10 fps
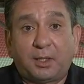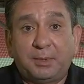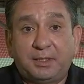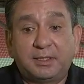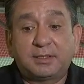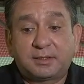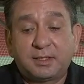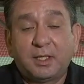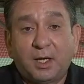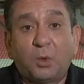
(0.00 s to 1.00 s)
I mean, this is
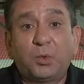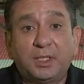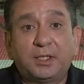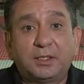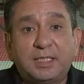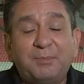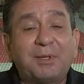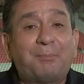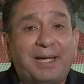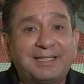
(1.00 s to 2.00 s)
a really good team,
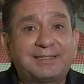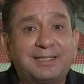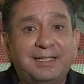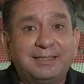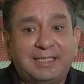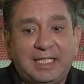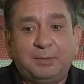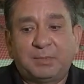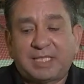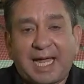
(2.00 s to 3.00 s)
the best
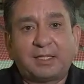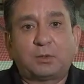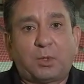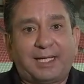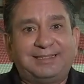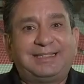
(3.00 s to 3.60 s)
team, talent wise,